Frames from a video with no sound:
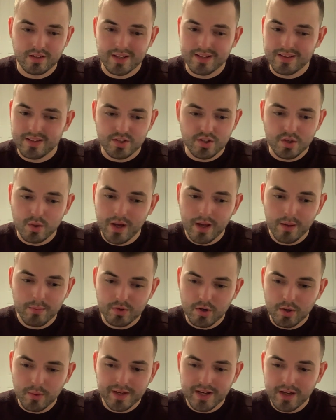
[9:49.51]
And the new
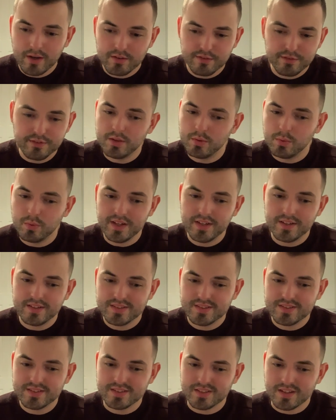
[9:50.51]
album coming out in a few
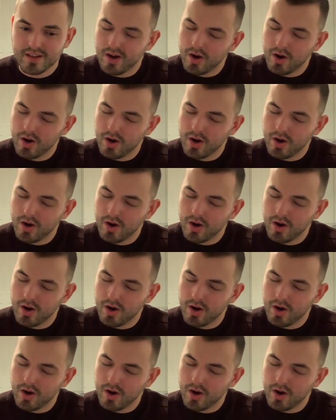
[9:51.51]
weeks.